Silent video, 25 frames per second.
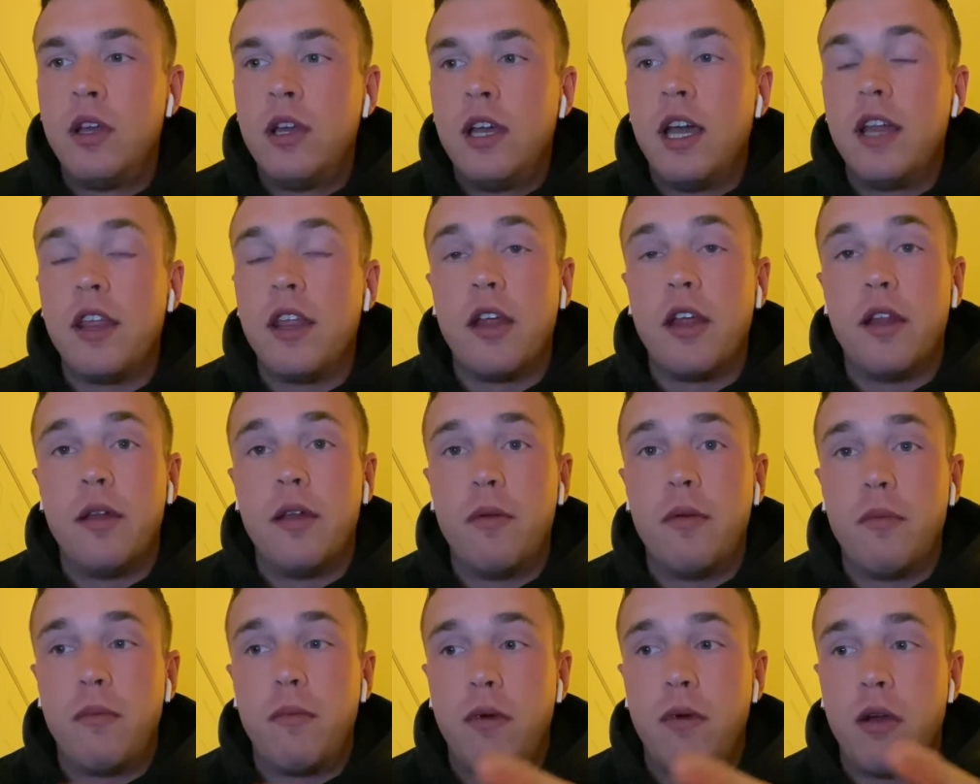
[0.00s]
And
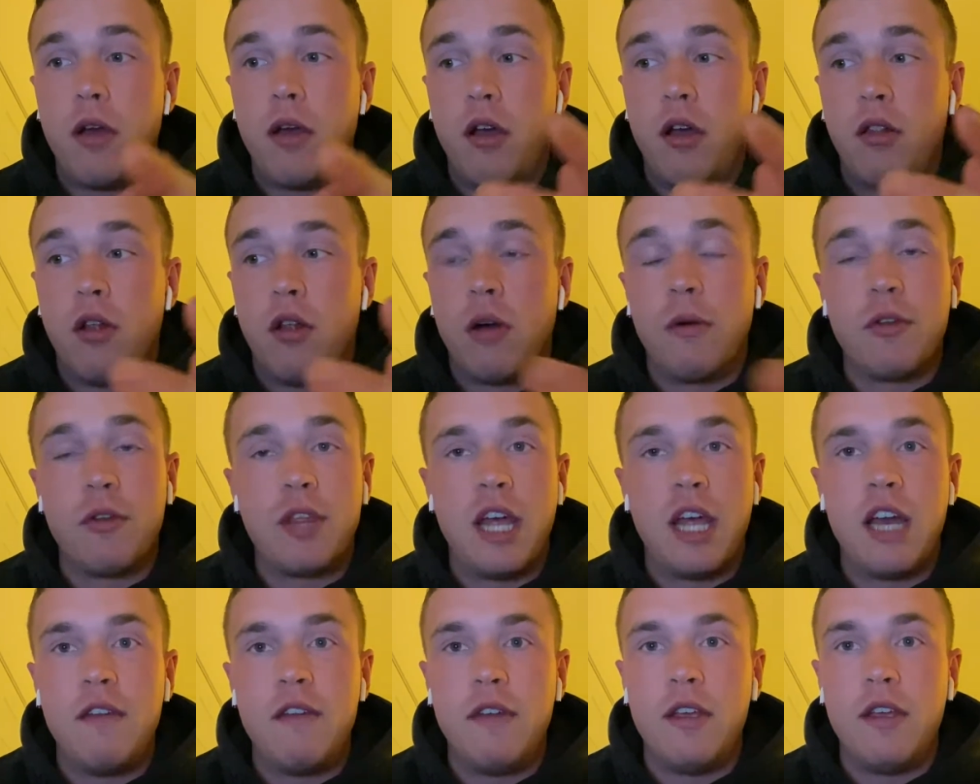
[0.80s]
then along with the
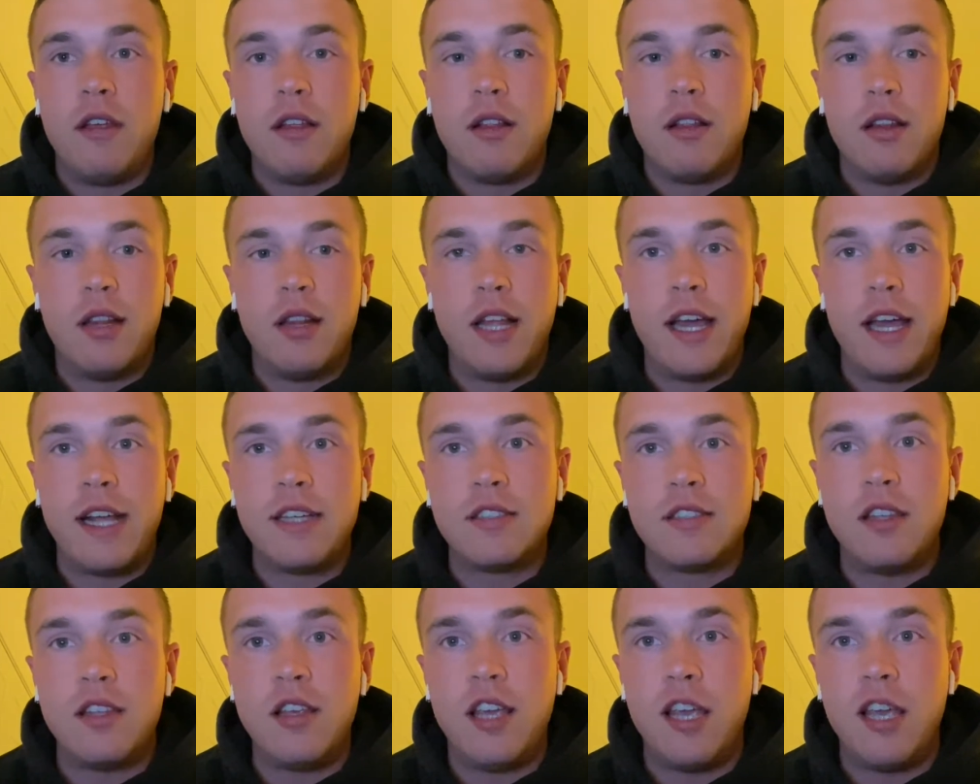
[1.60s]
heavy
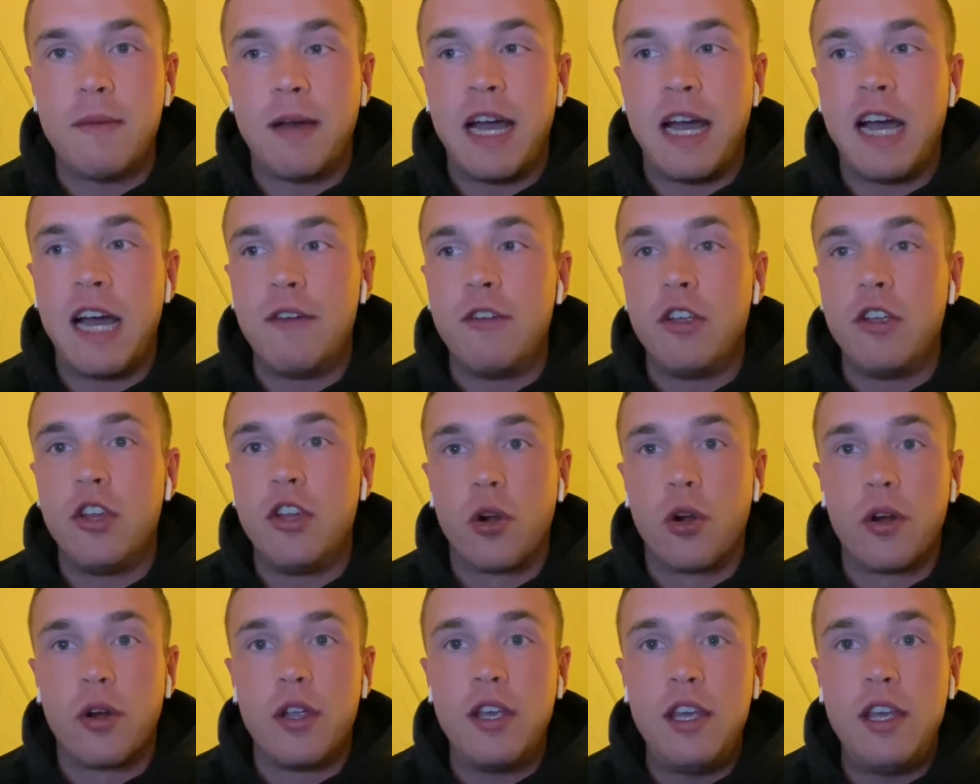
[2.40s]
legs, thinking about having
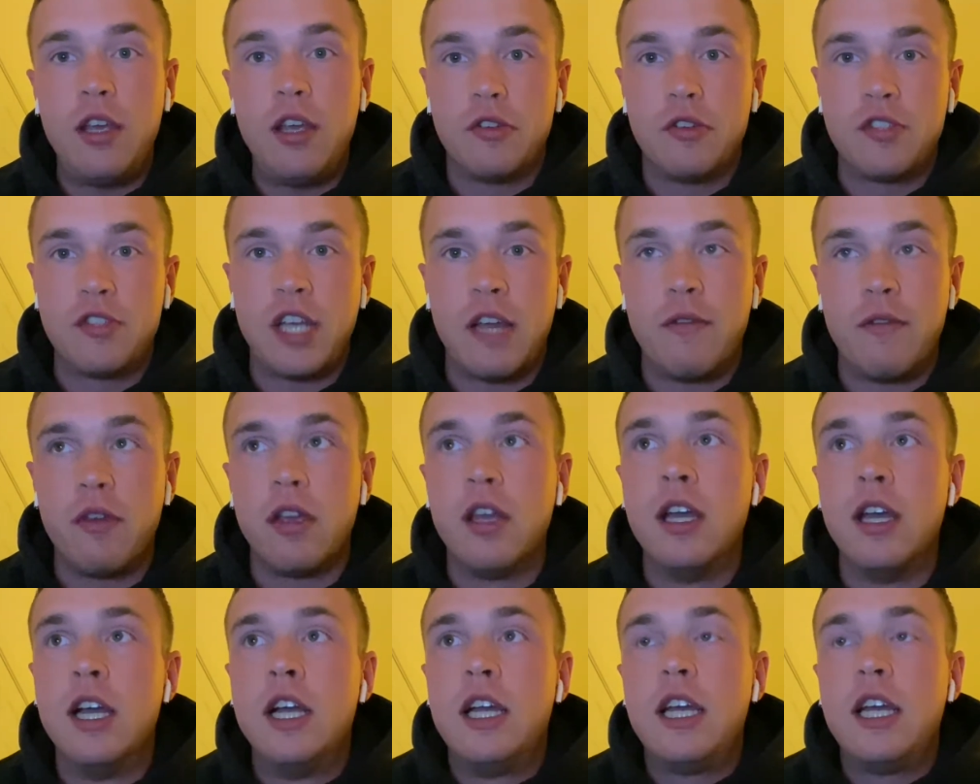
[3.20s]
your heels
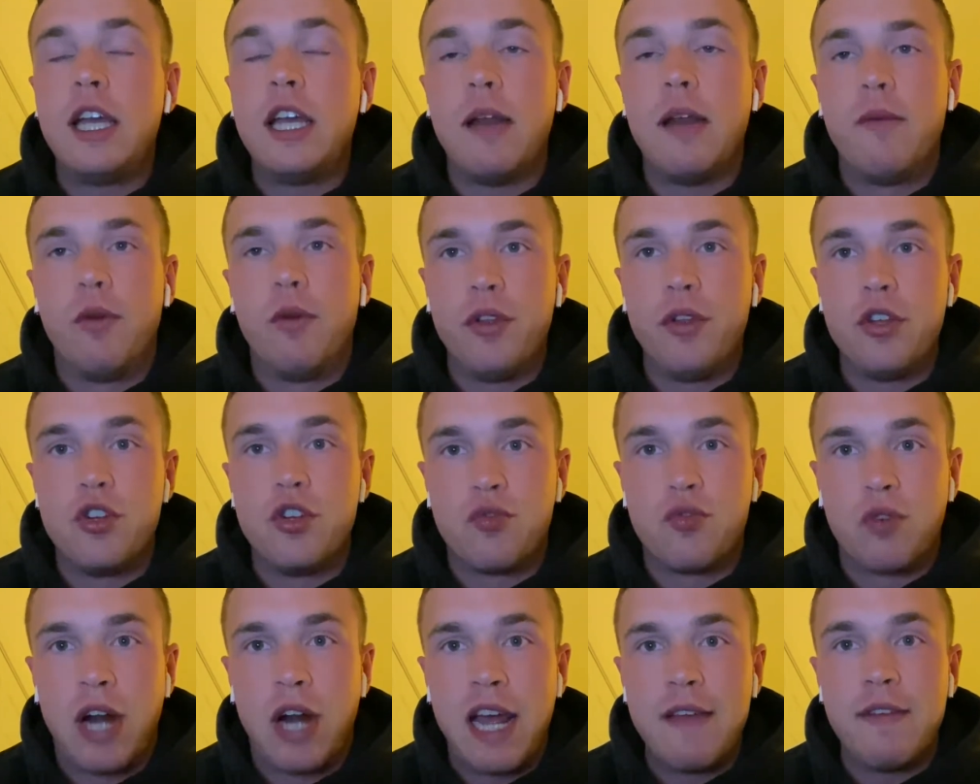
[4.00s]
heavy and really
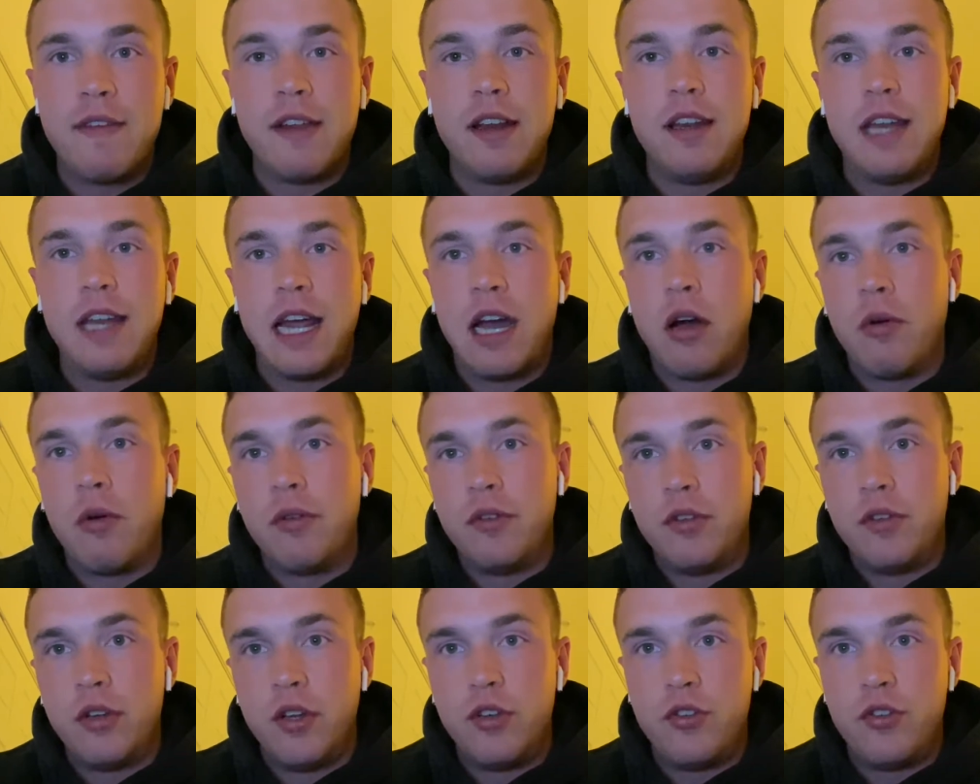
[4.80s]
driving
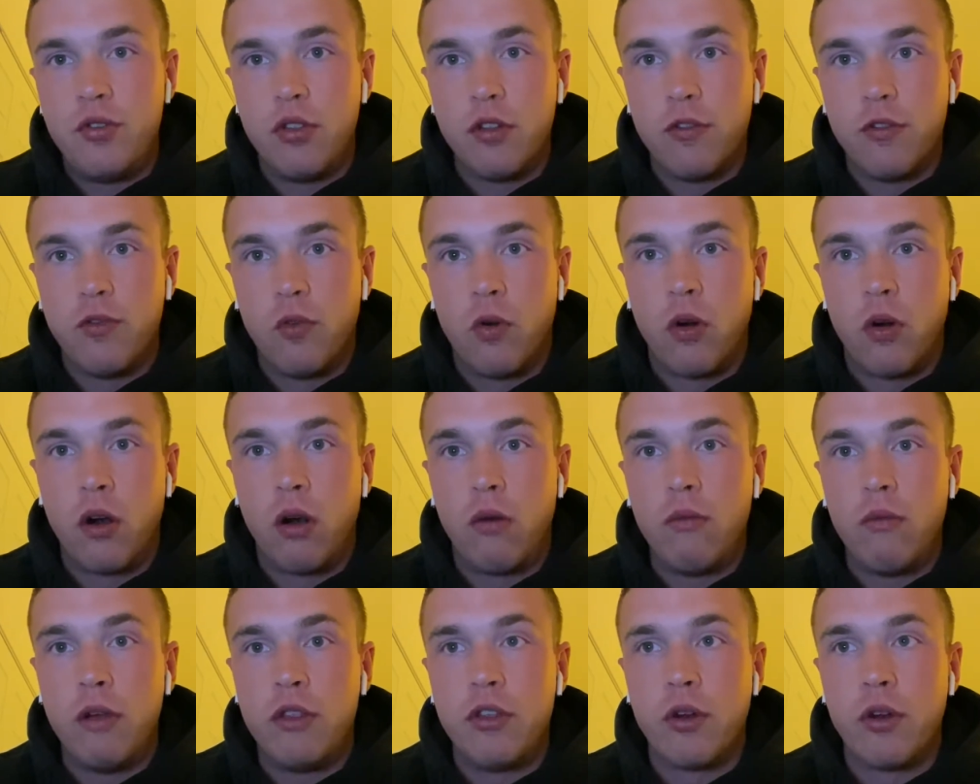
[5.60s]
down into the floor
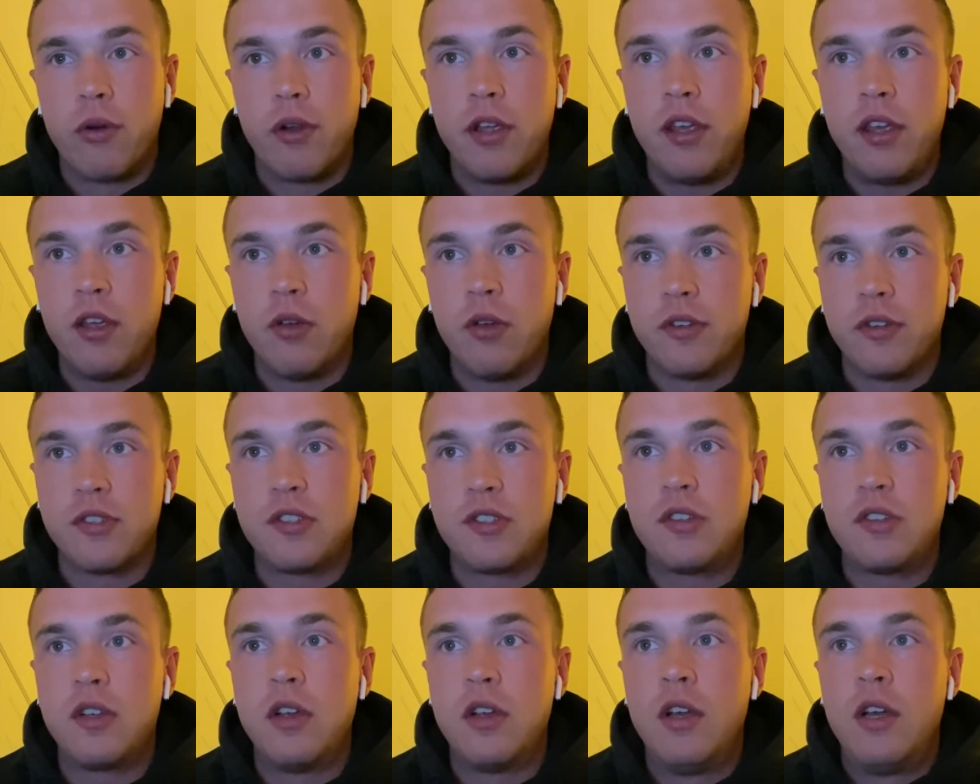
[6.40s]
with your
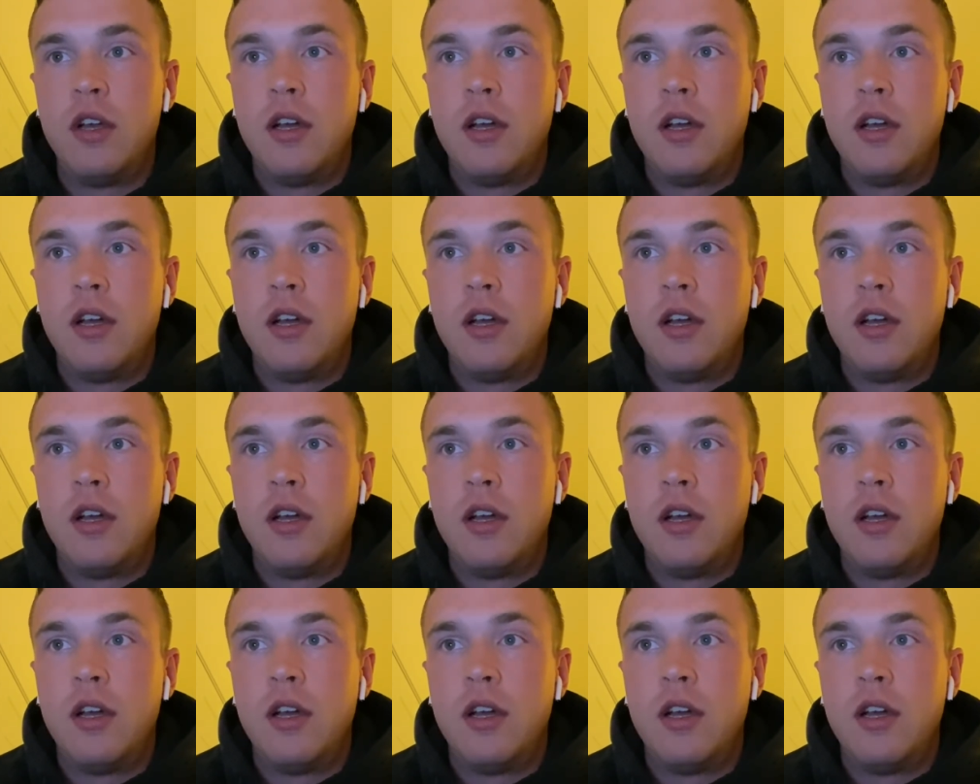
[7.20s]
heels.